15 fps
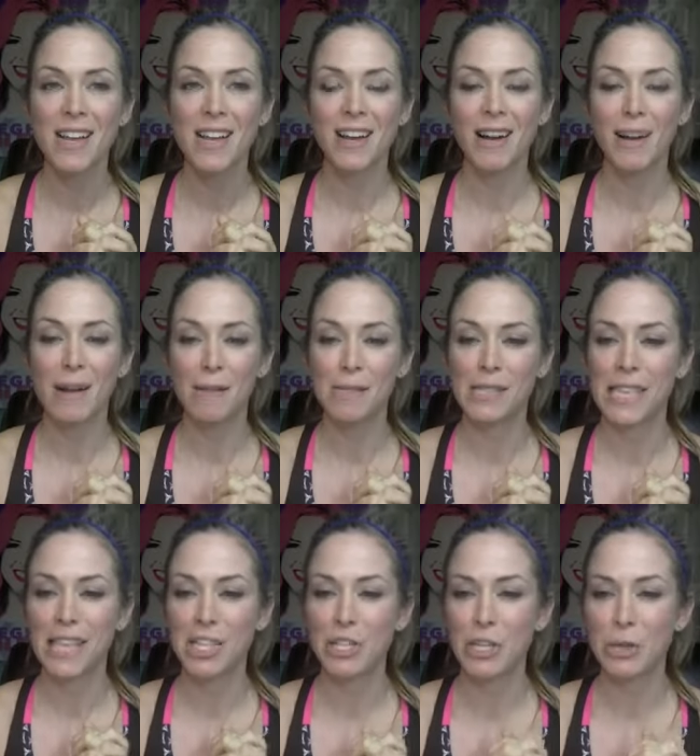um,
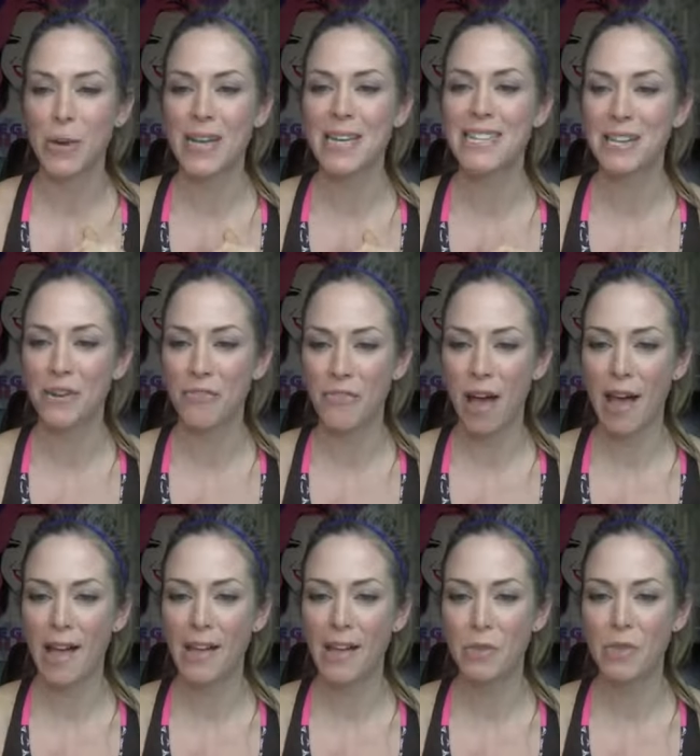said that you
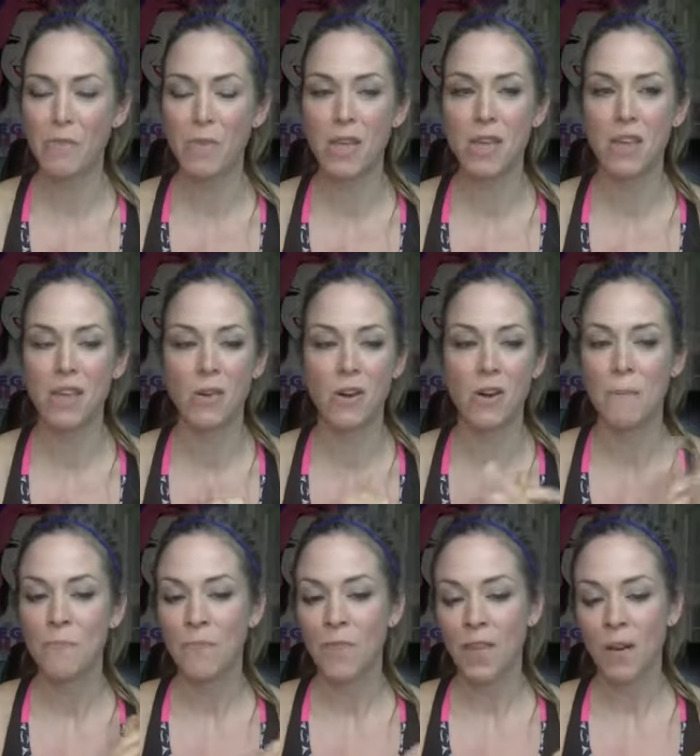identified with me or
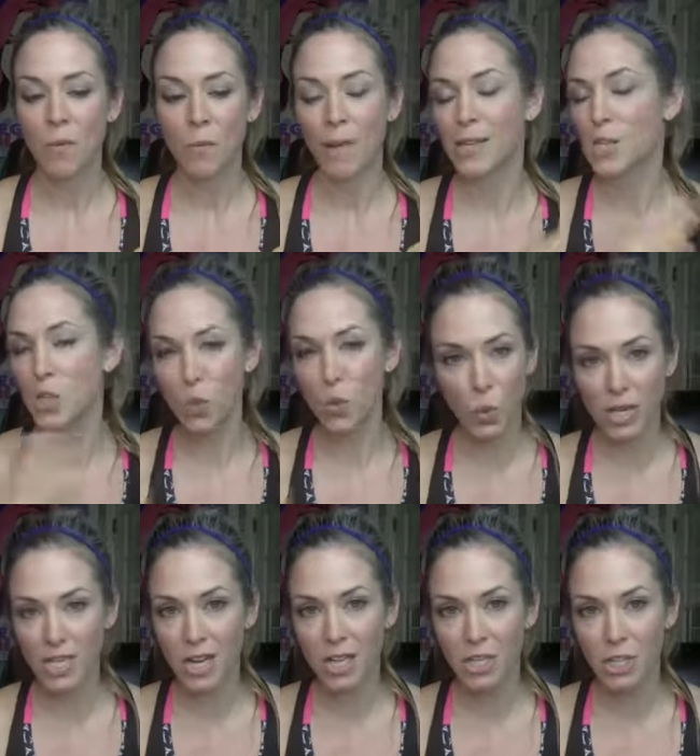my
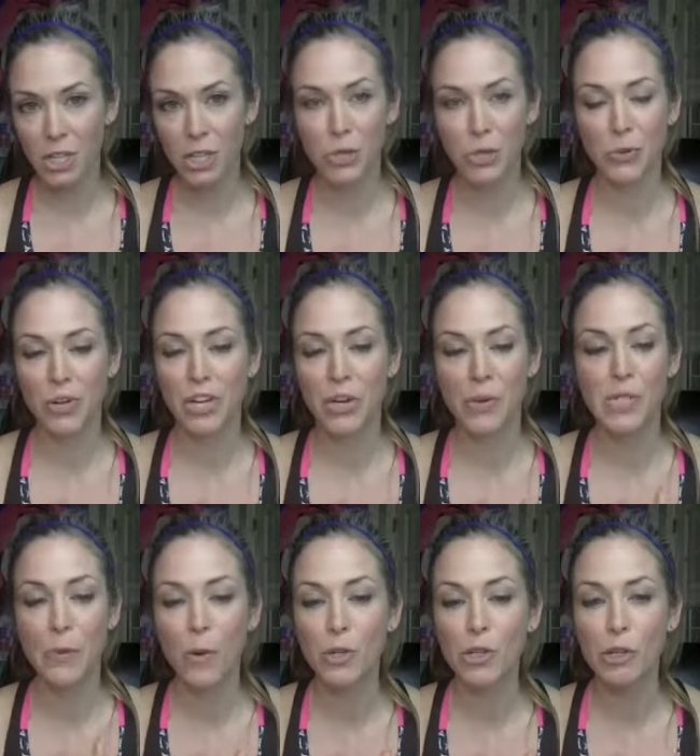story touched you or you know it
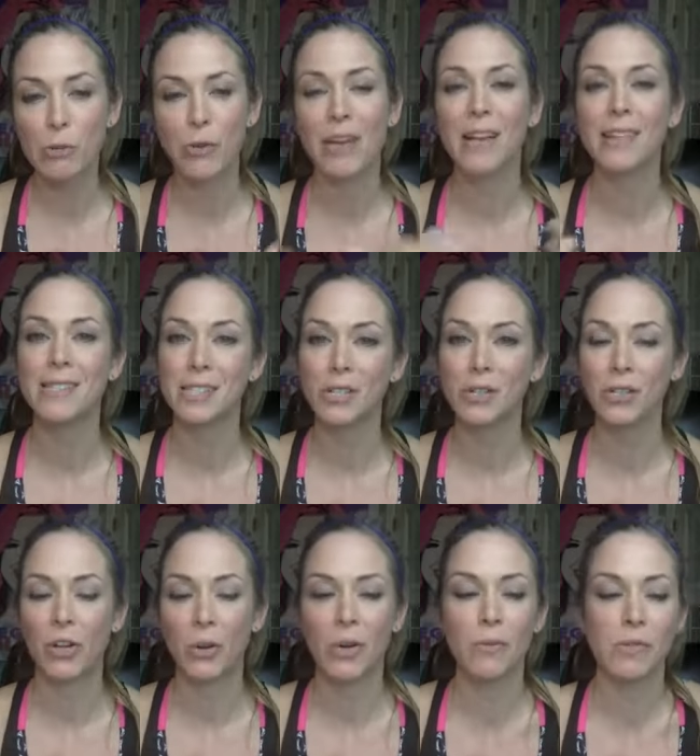spoke to you because you, you
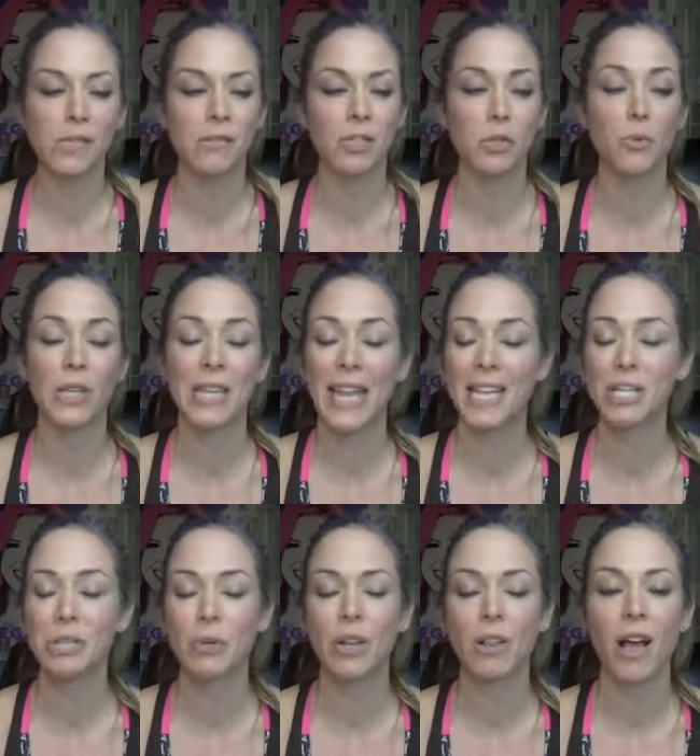know it was you related
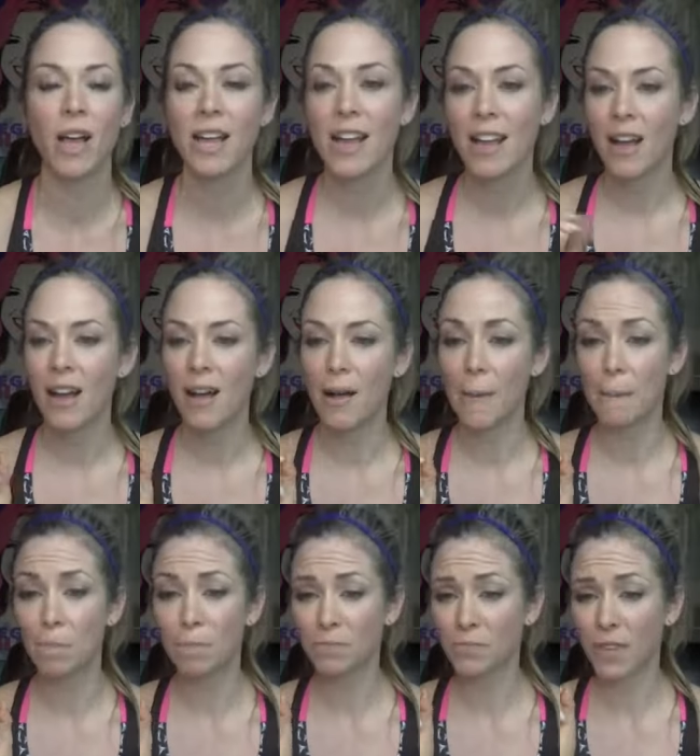to it a lot
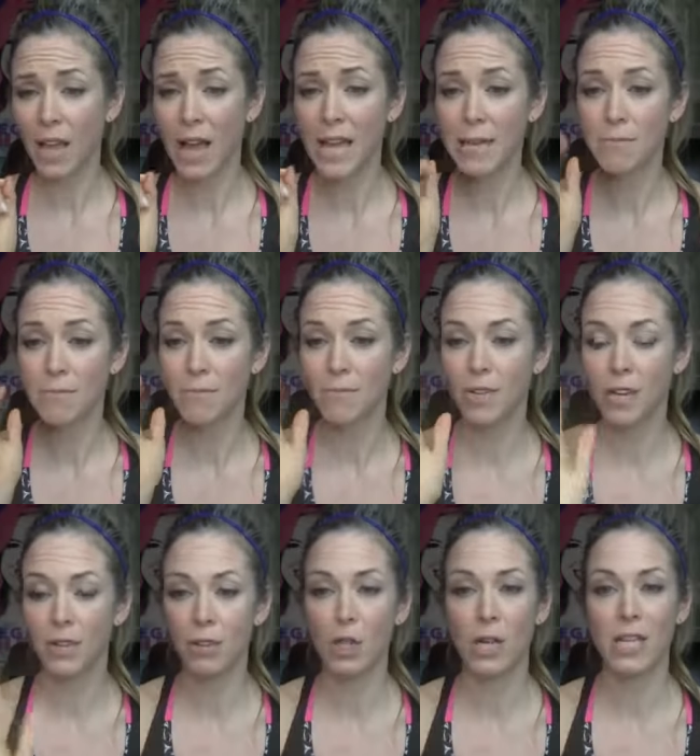um, i am going
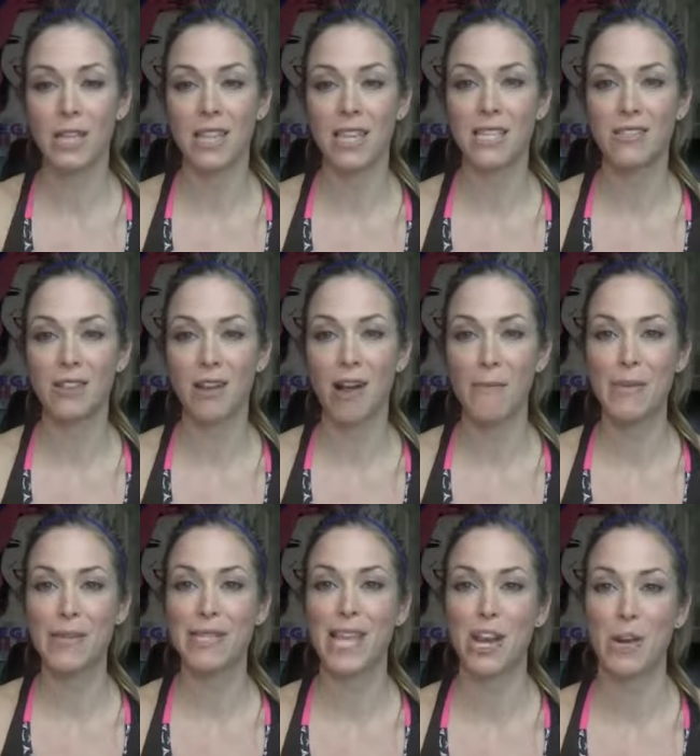to look at these
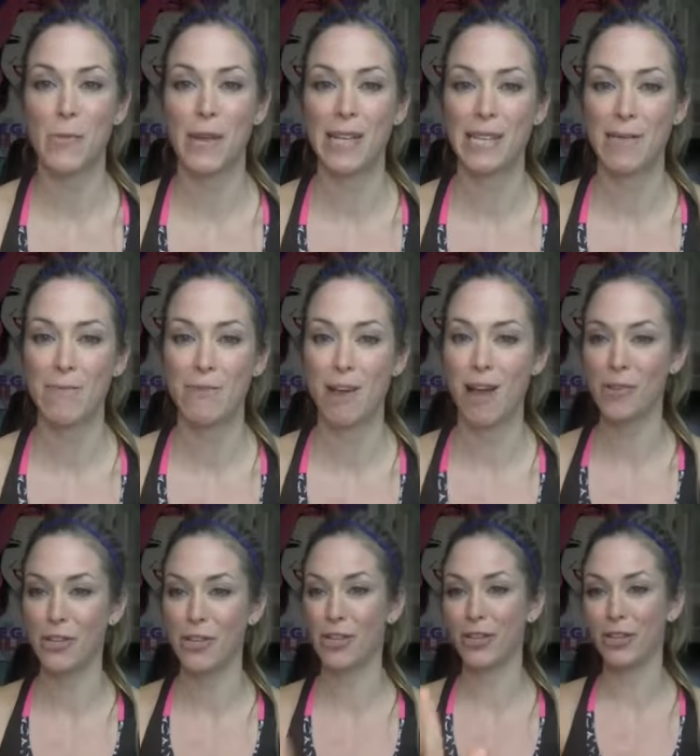comments later because i'm not
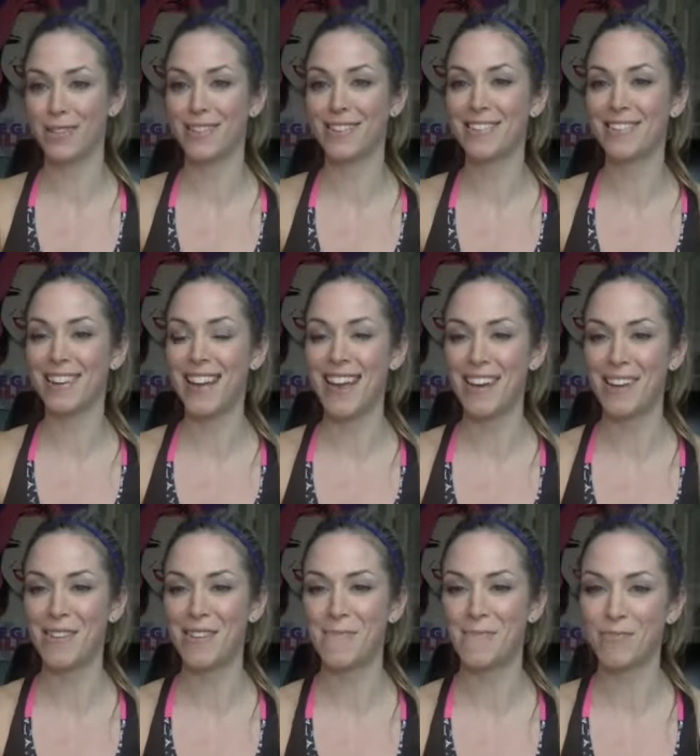really good at
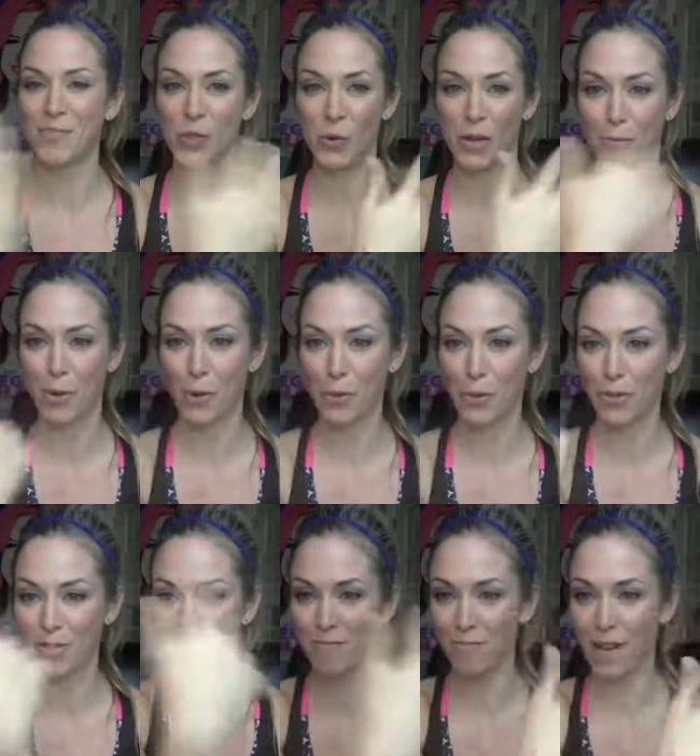um, doing both
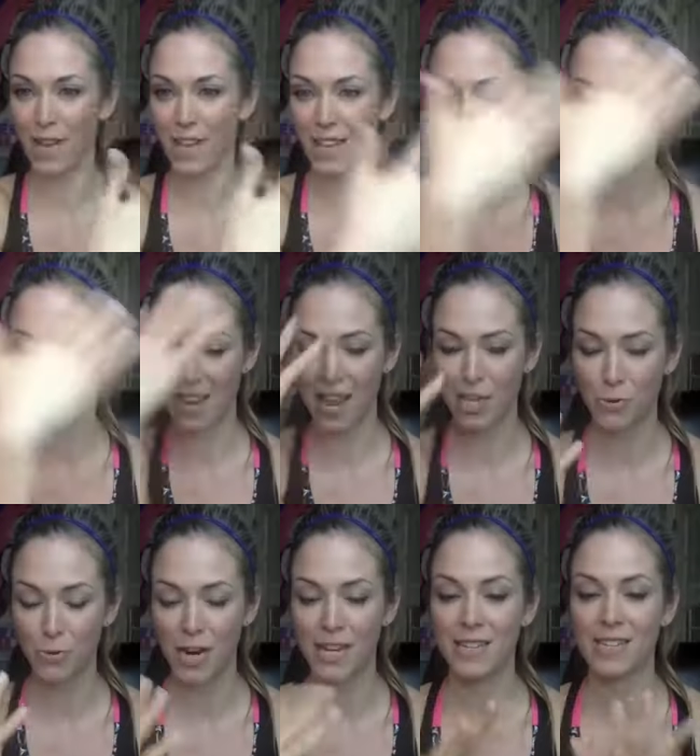my adhd
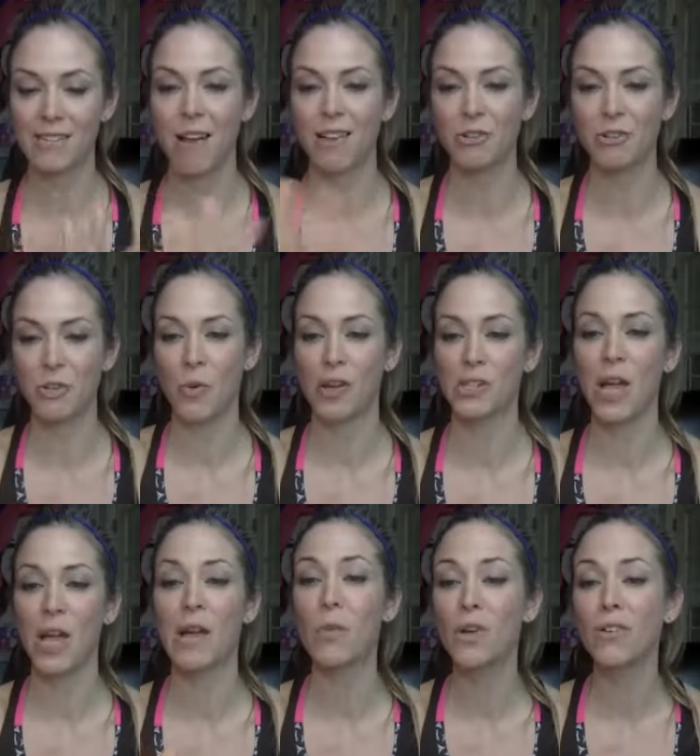brain does not do well so
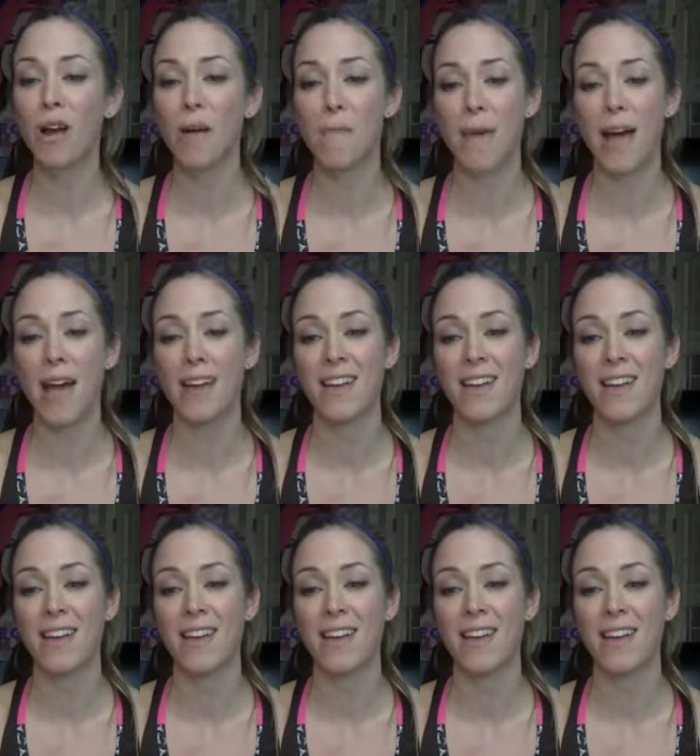i will come back